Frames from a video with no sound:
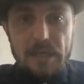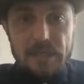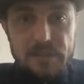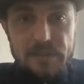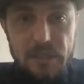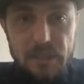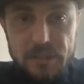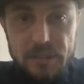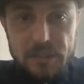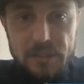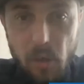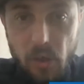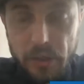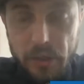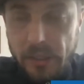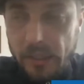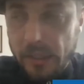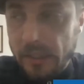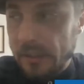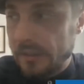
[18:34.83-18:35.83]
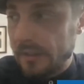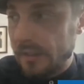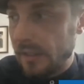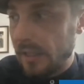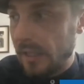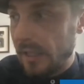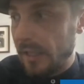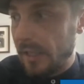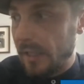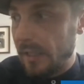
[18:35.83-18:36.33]
into this market,
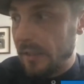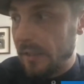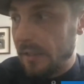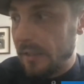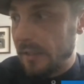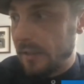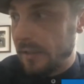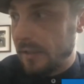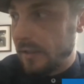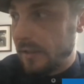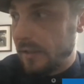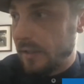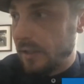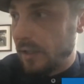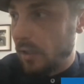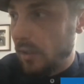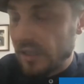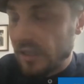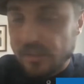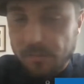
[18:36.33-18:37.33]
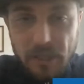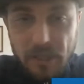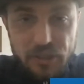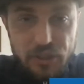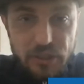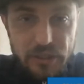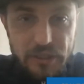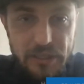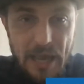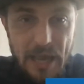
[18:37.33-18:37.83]
and, you know,
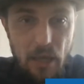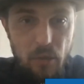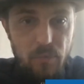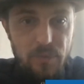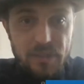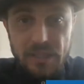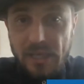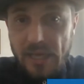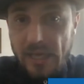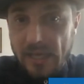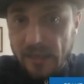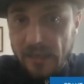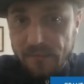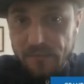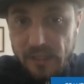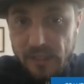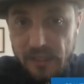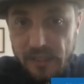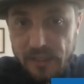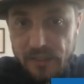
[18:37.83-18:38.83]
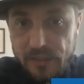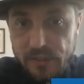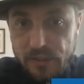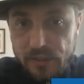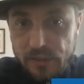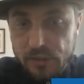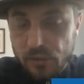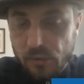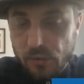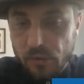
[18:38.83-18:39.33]
especially now with the NFTs
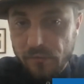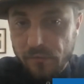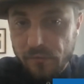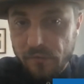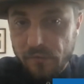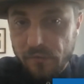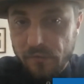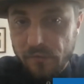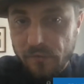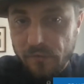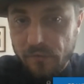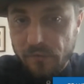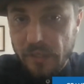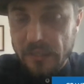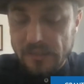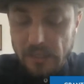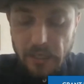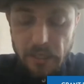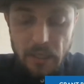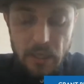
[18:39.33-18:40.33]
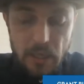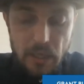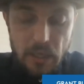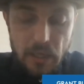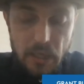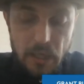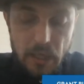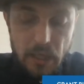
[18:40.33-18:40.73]
sort of thing, is that